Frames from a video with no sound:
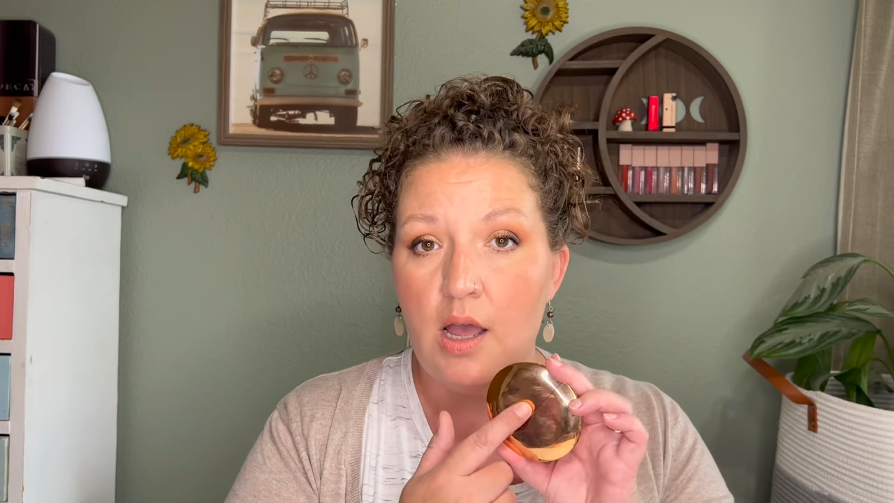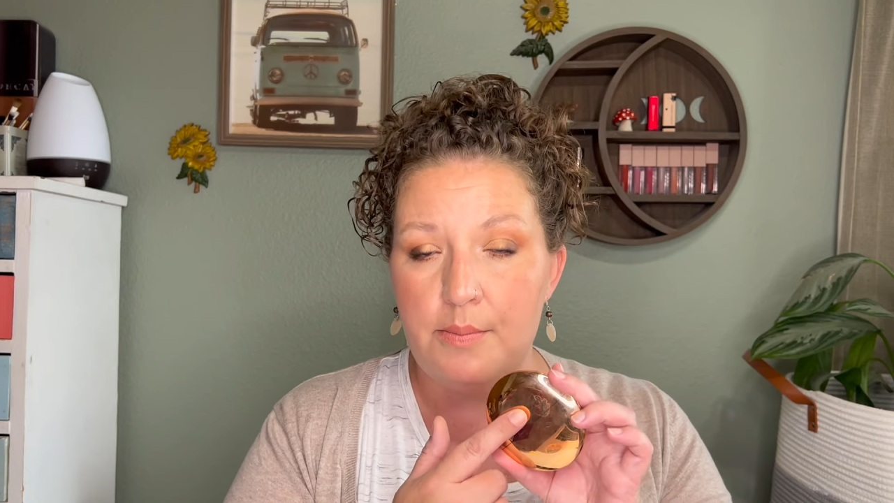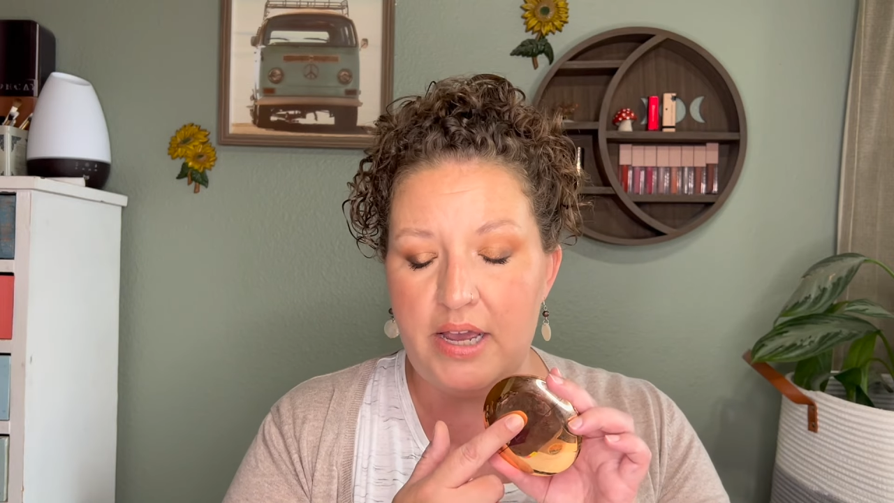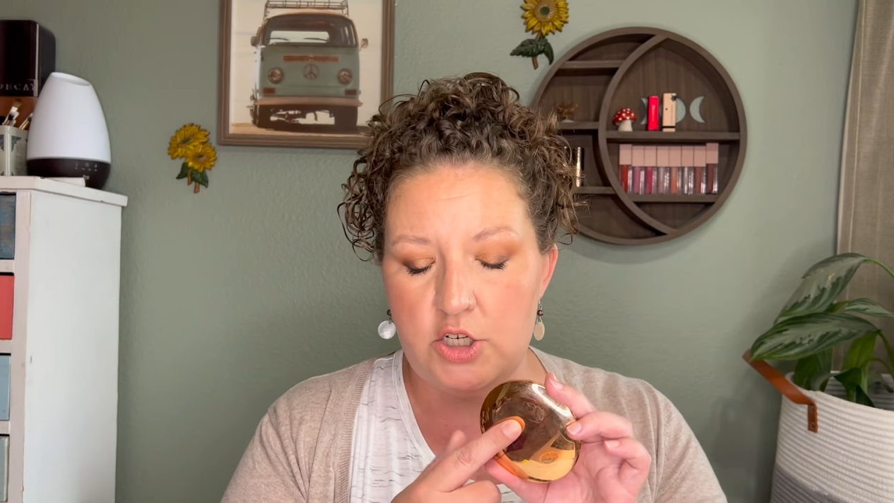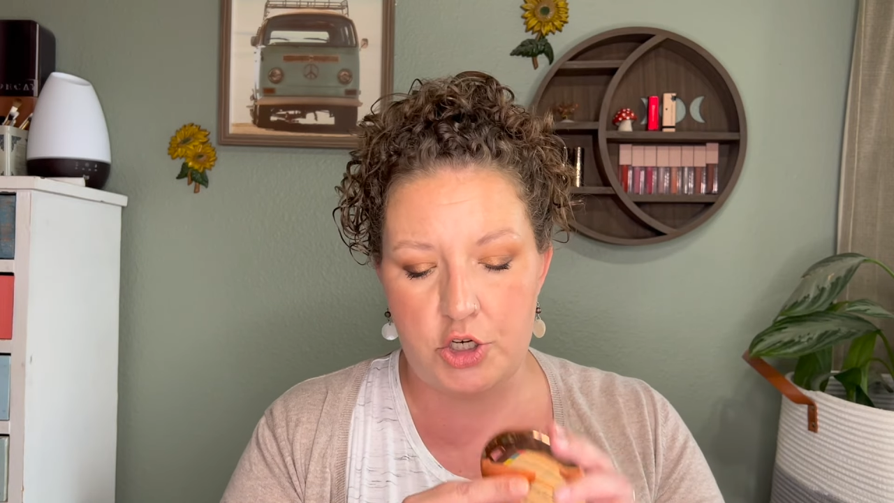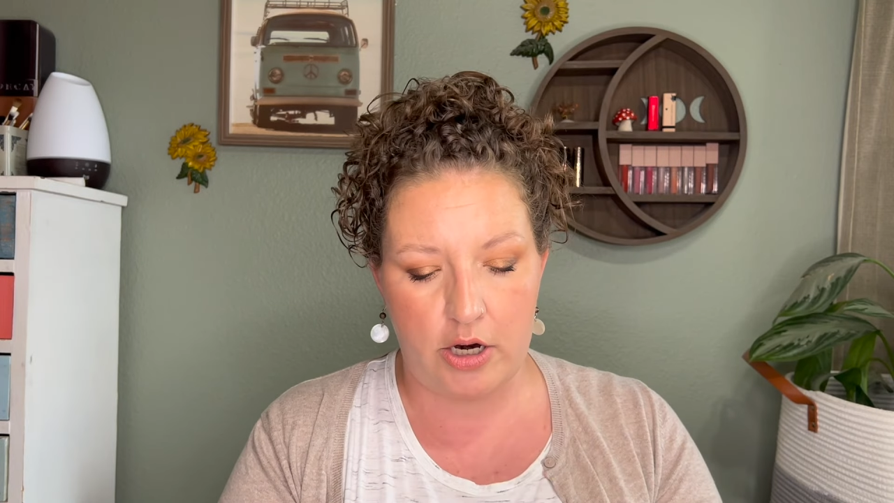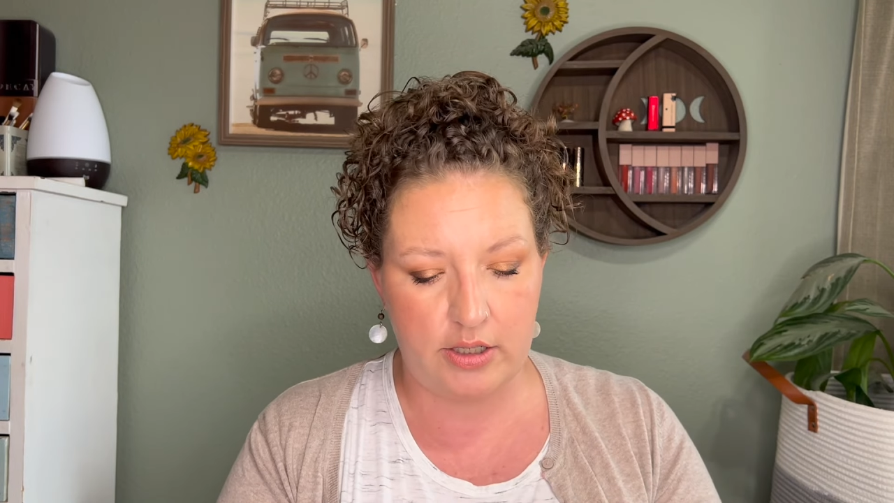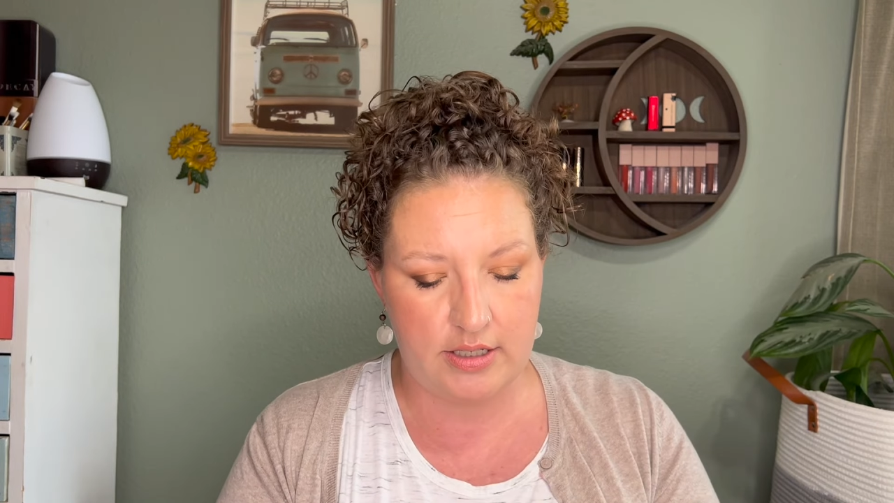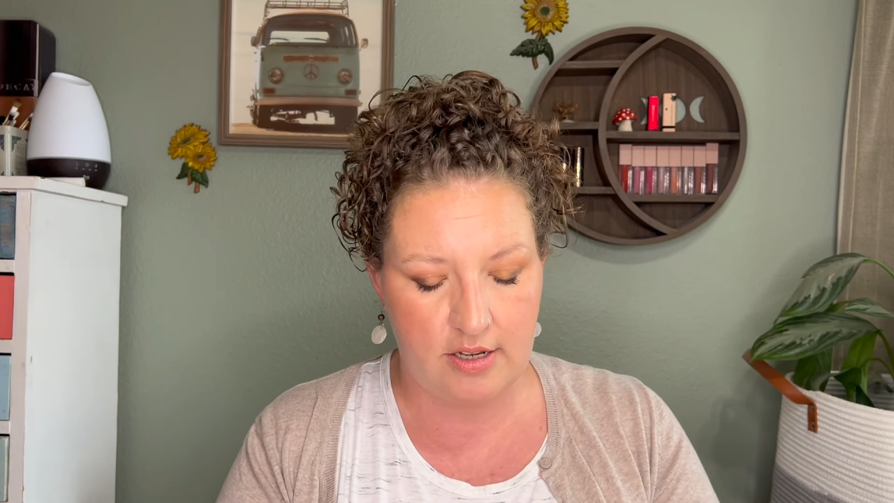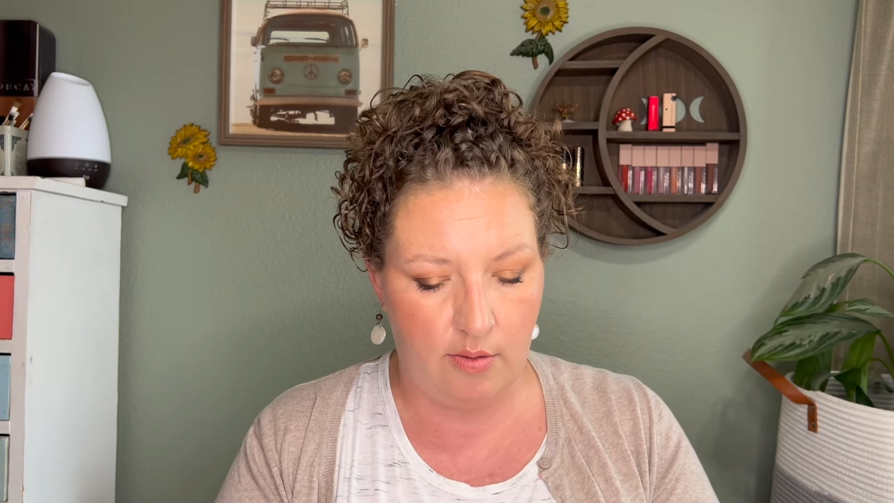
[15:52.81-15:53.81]
my
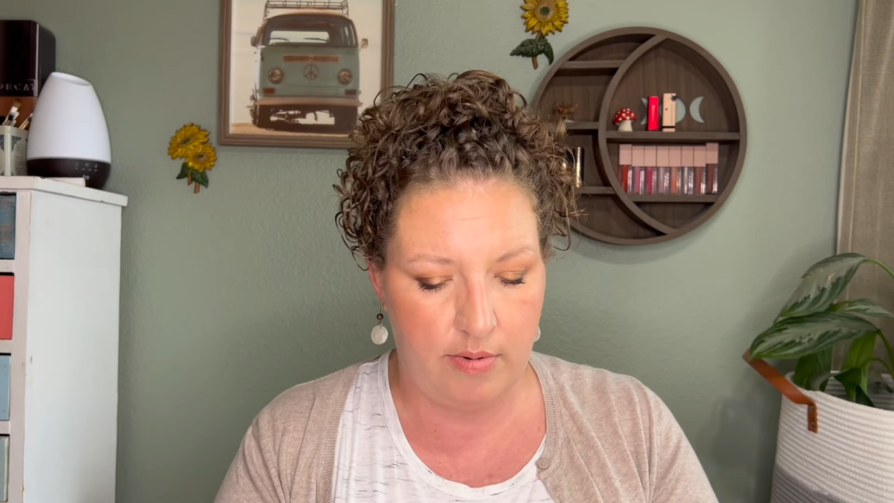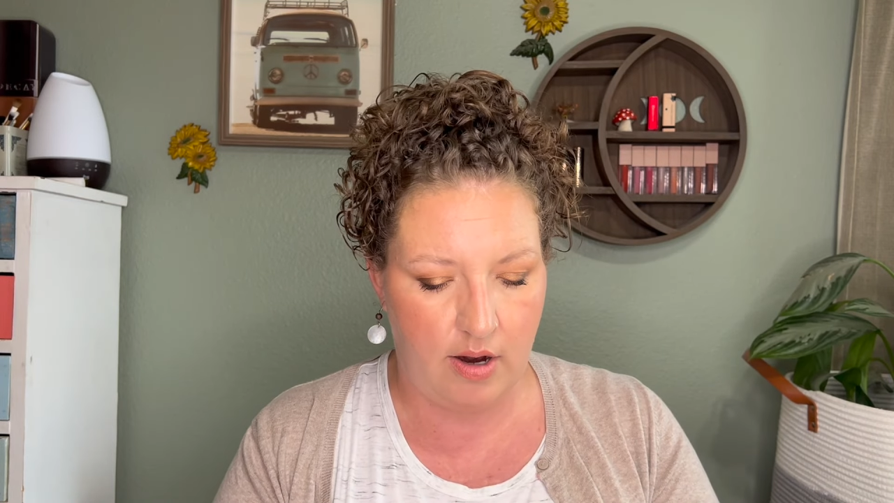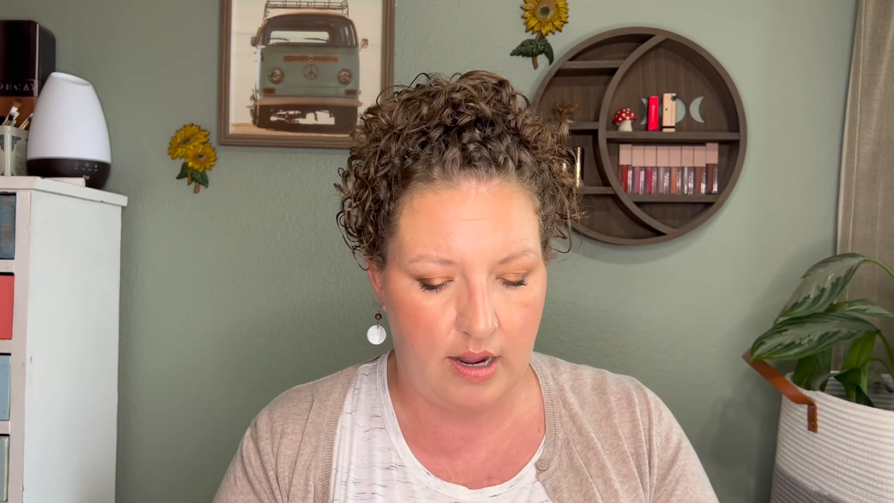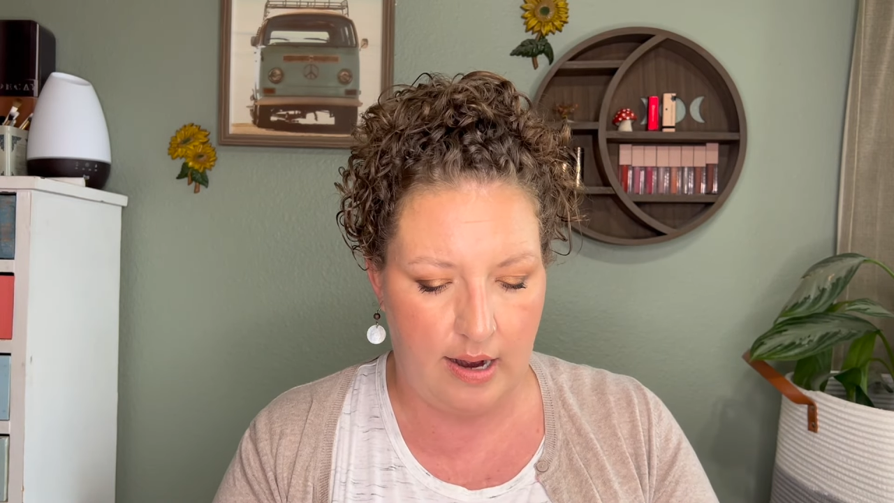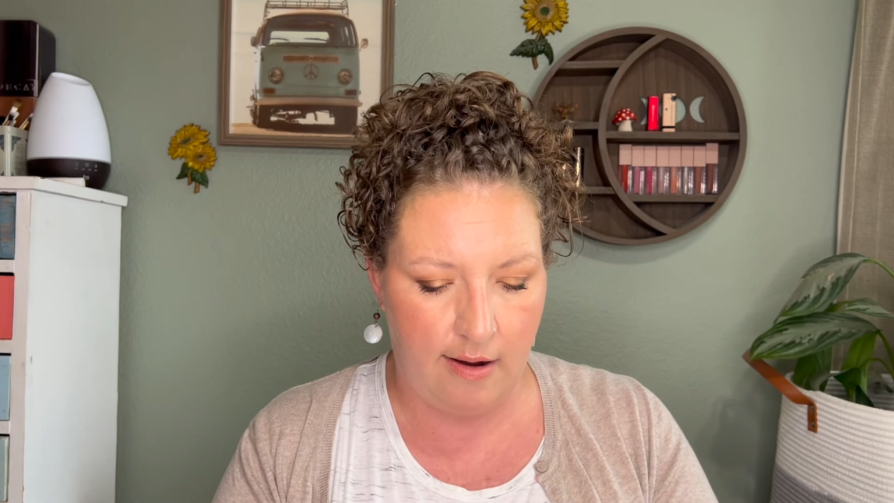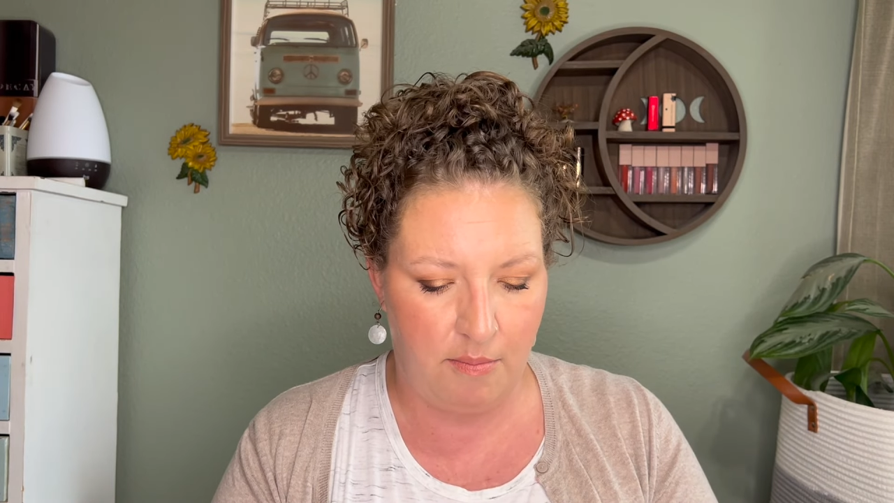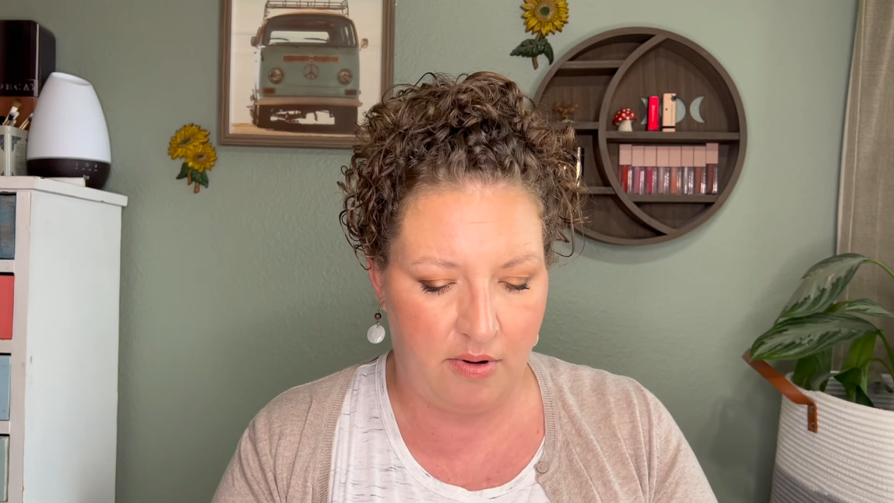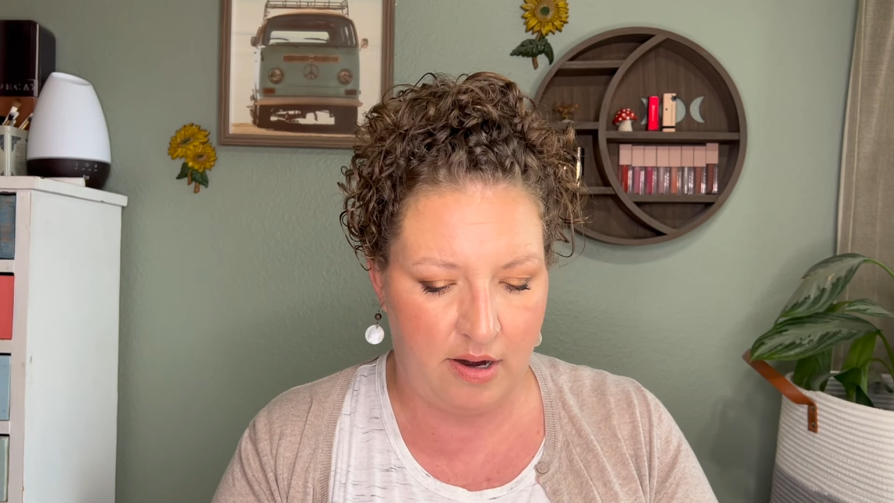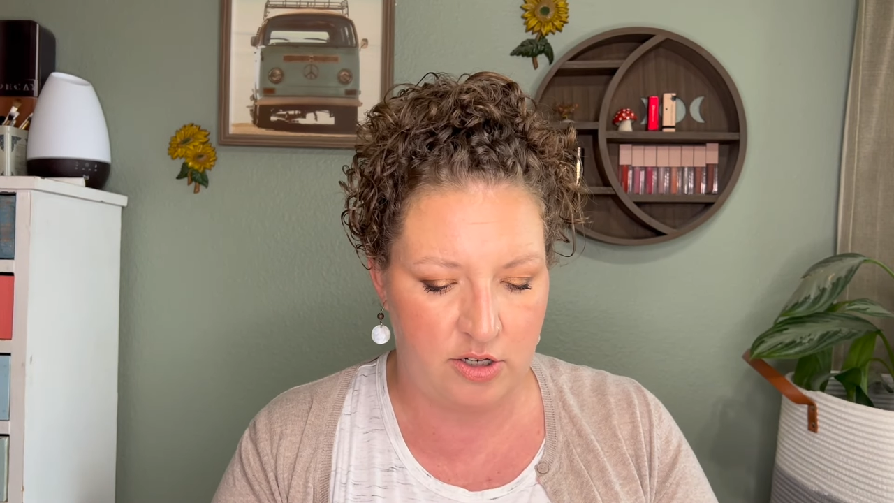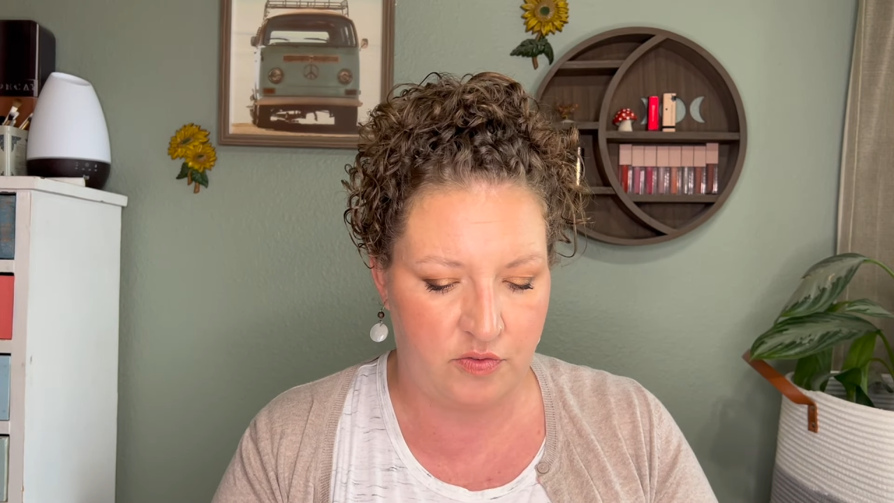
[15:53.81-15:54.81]
Charlotte Tilbury Airbrush